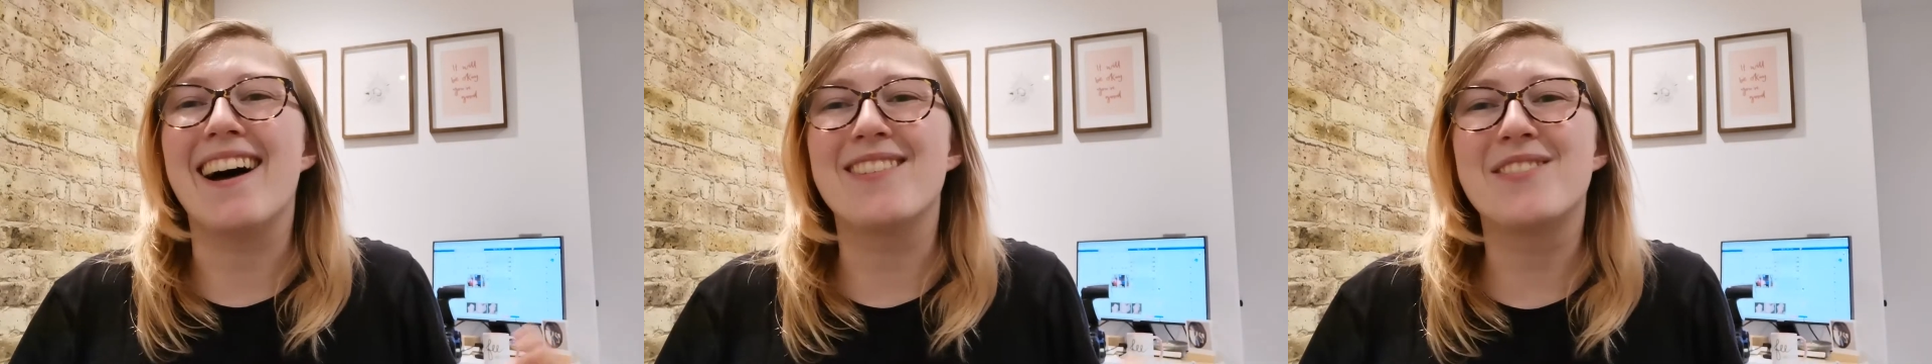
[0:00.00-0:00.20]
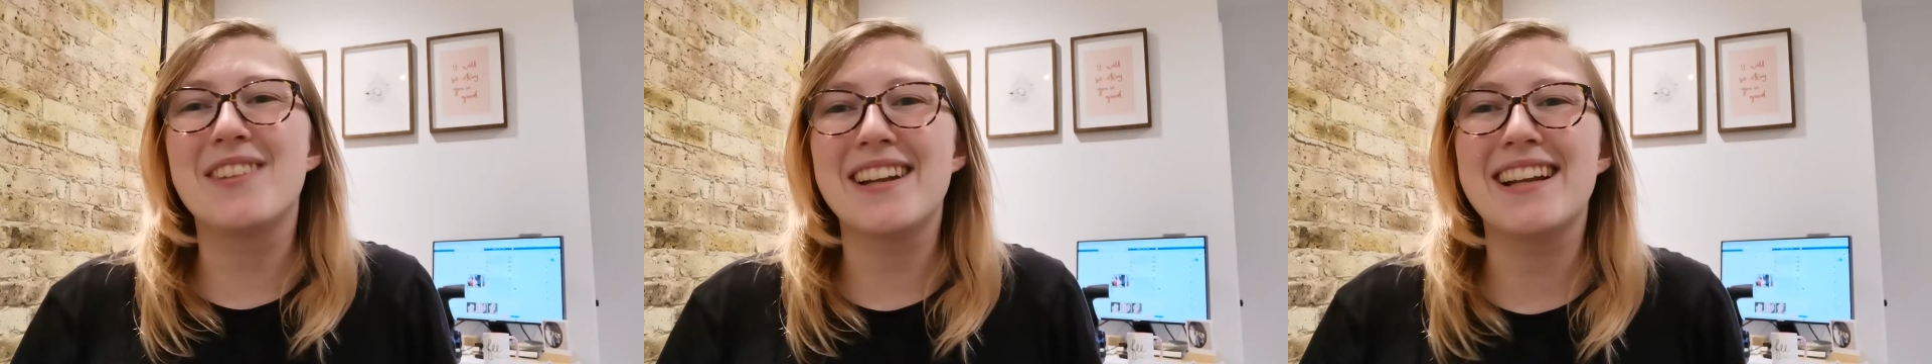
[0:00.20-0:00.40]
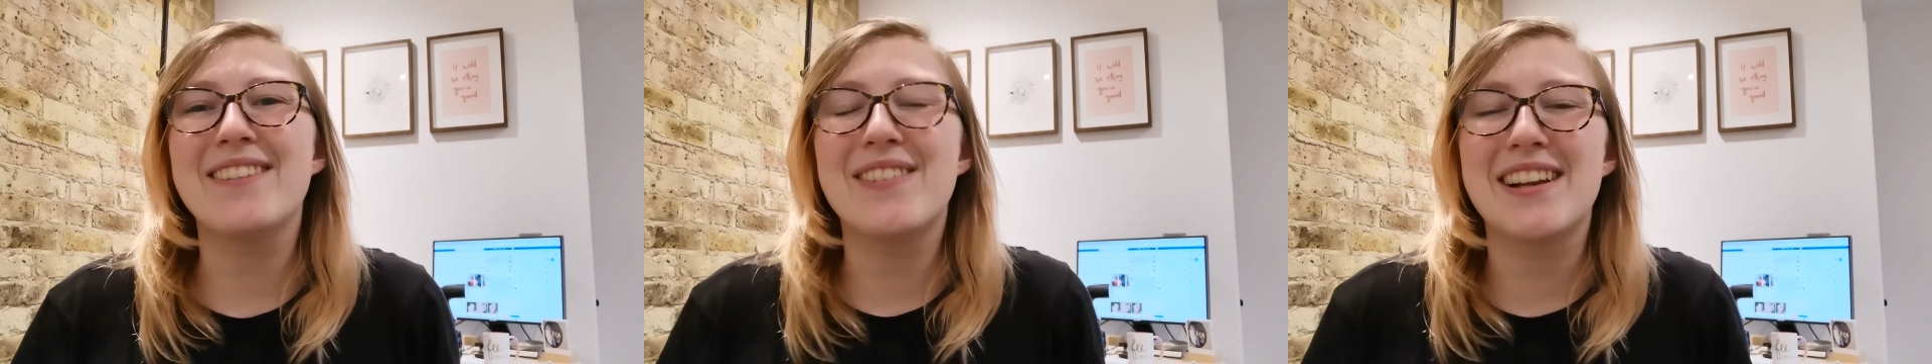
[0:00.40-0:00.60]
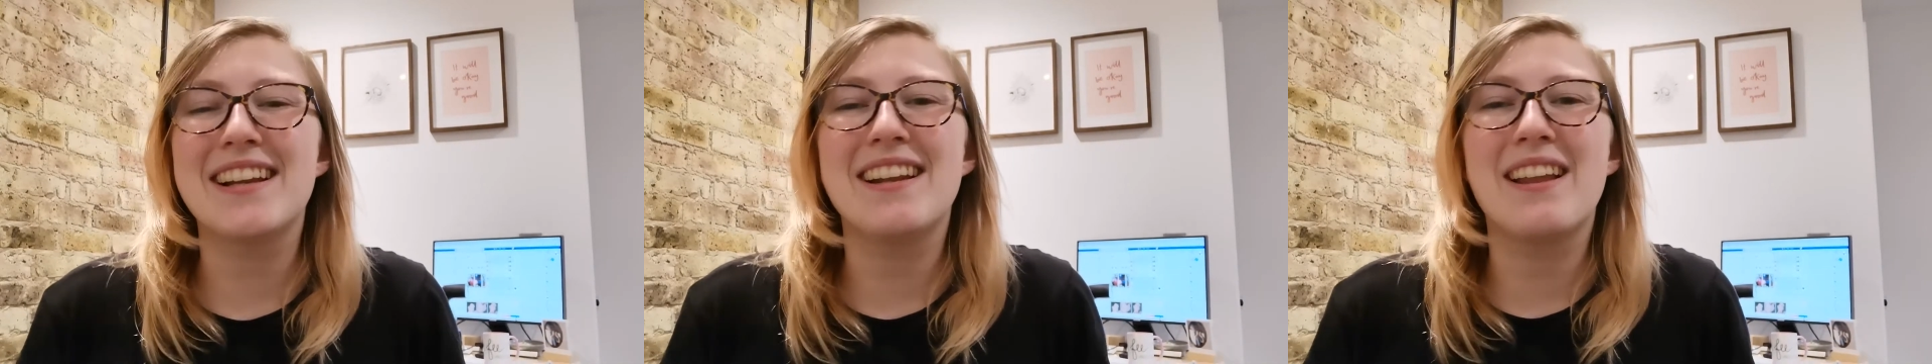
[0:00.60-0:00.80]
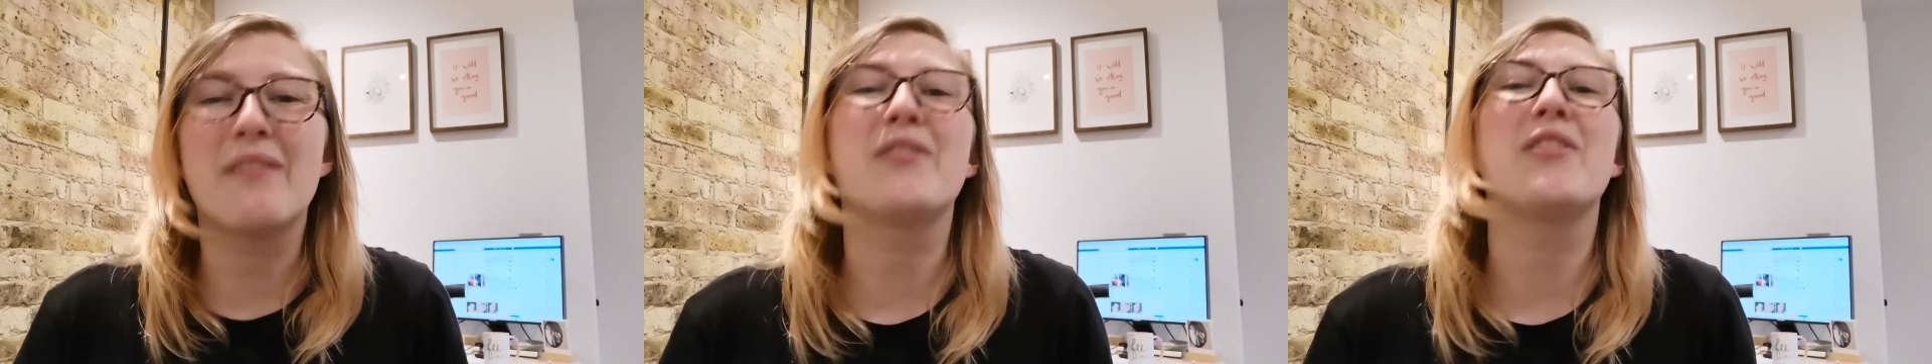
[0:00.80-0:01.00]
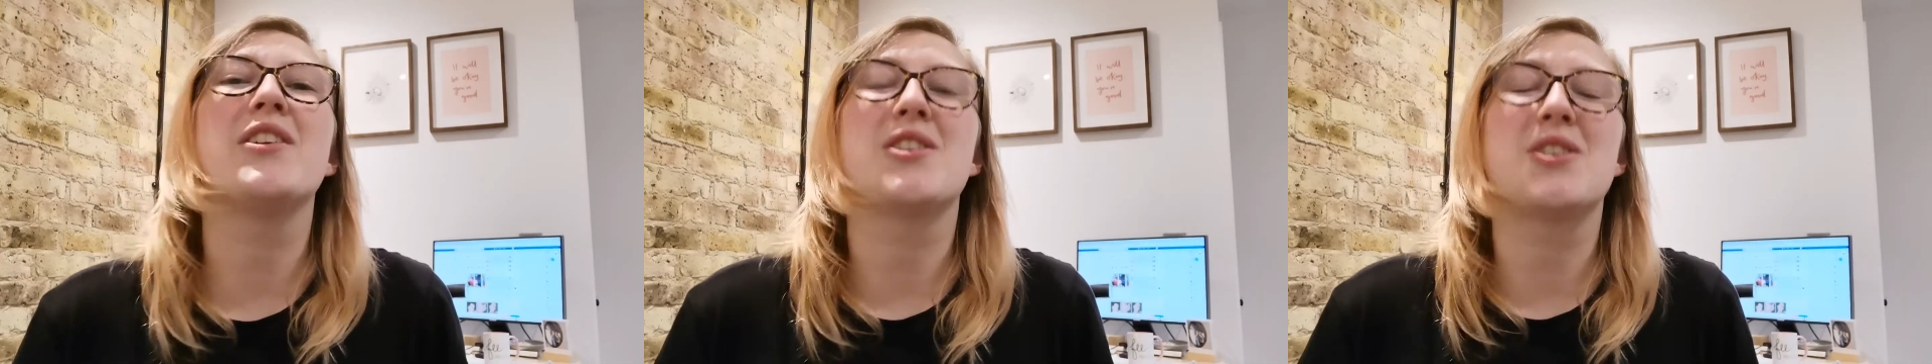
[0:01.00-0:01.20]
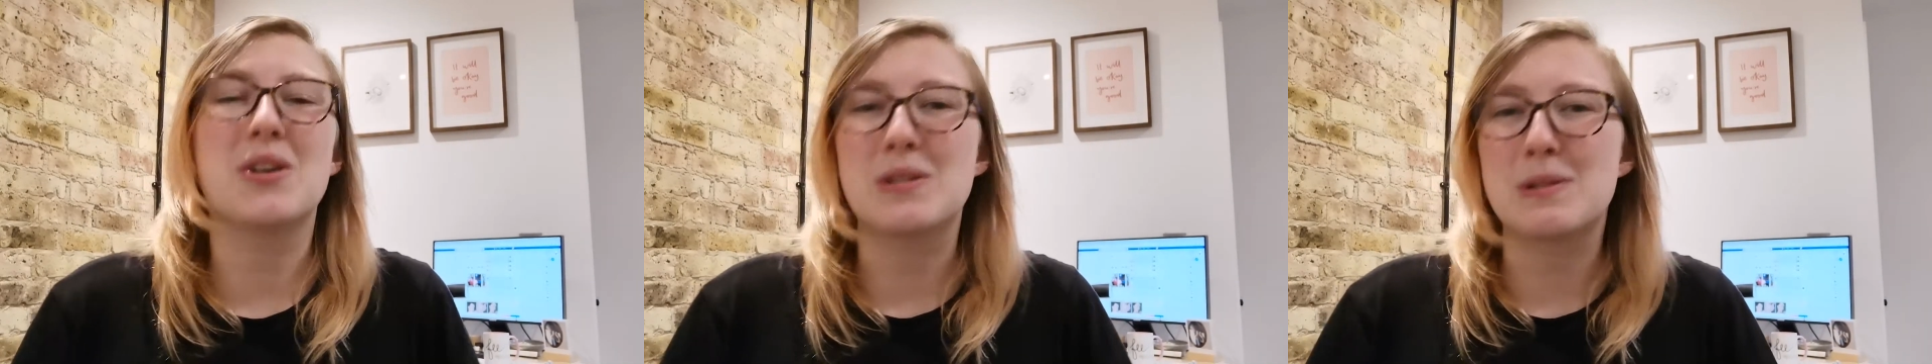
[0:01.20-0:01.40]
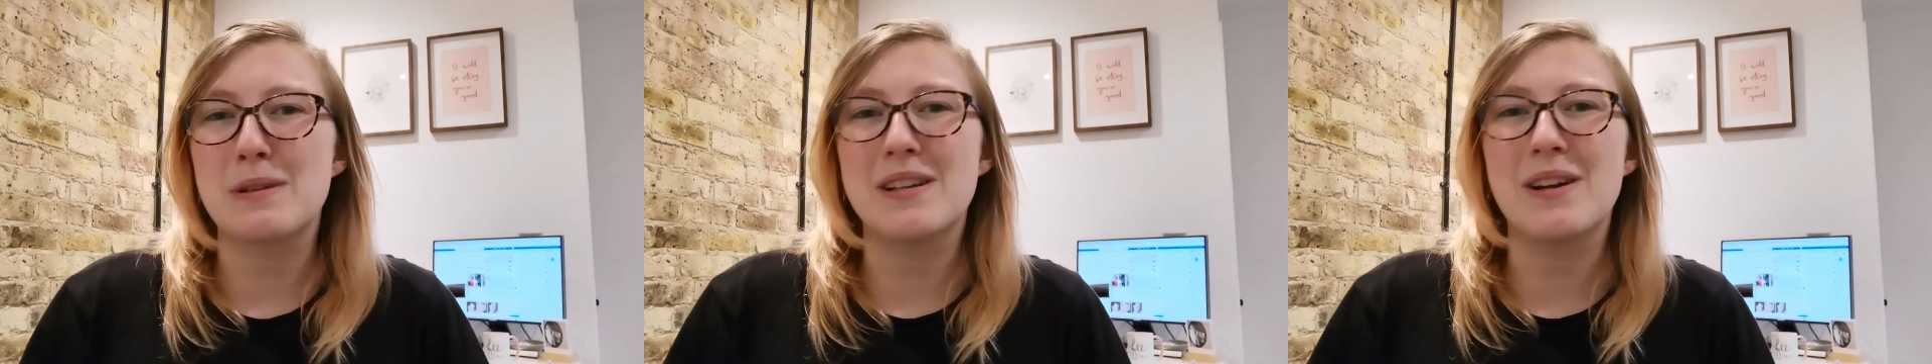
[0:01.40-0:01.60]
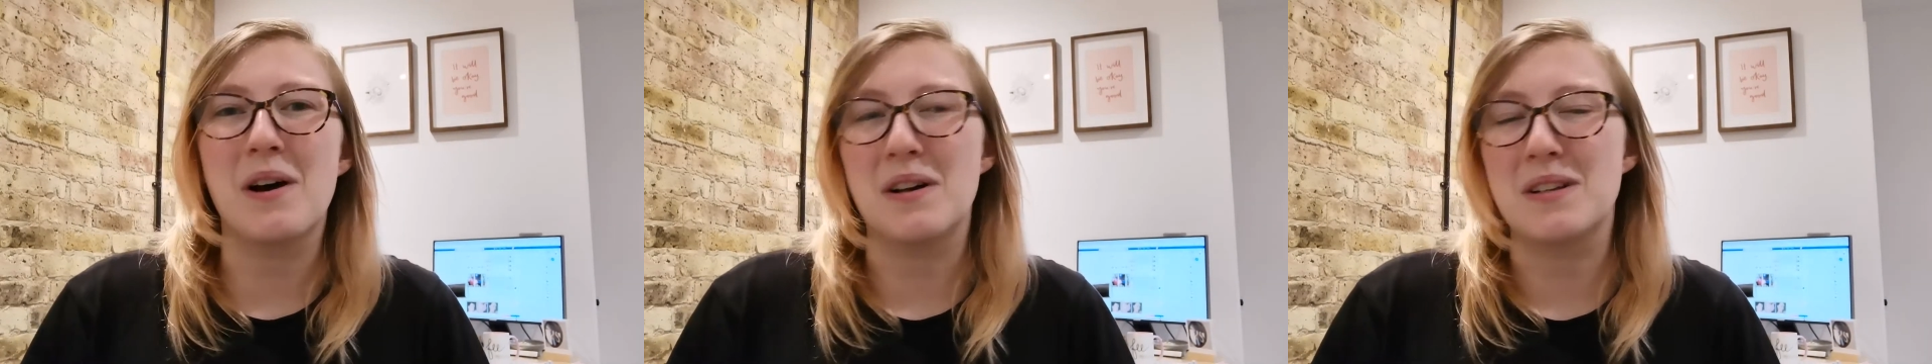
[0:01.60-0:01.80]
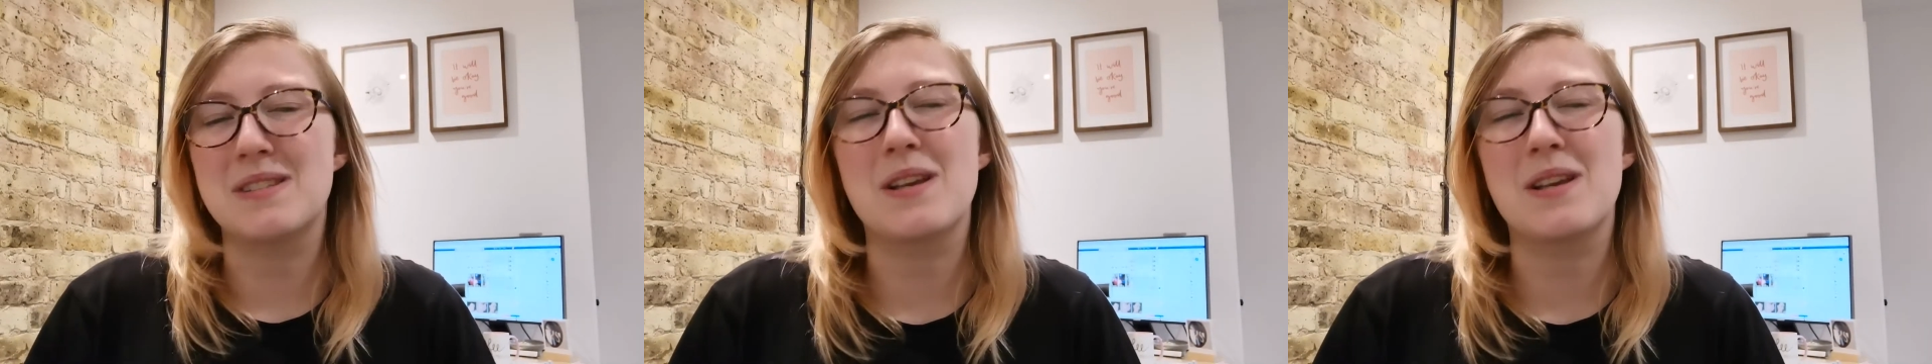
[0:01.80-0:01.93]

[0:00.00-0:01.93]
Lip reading: I really loved the shots we got.